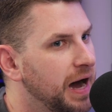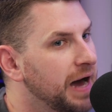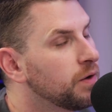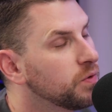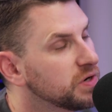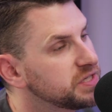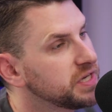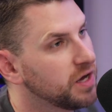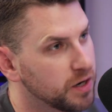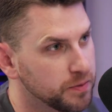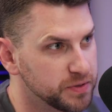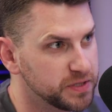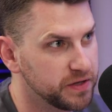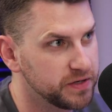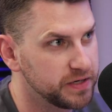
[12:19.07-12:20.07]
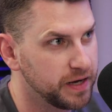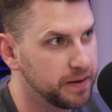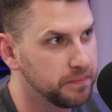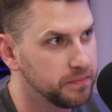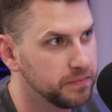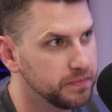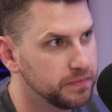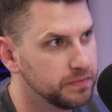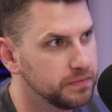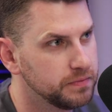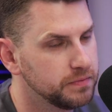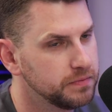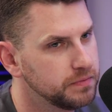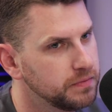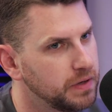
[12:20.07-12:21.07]
don't want to say 100% of the time.
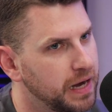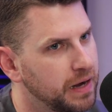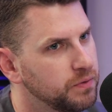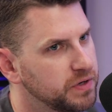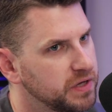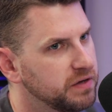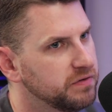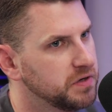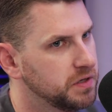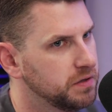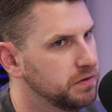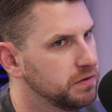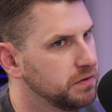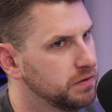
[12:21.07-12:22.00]
I would give it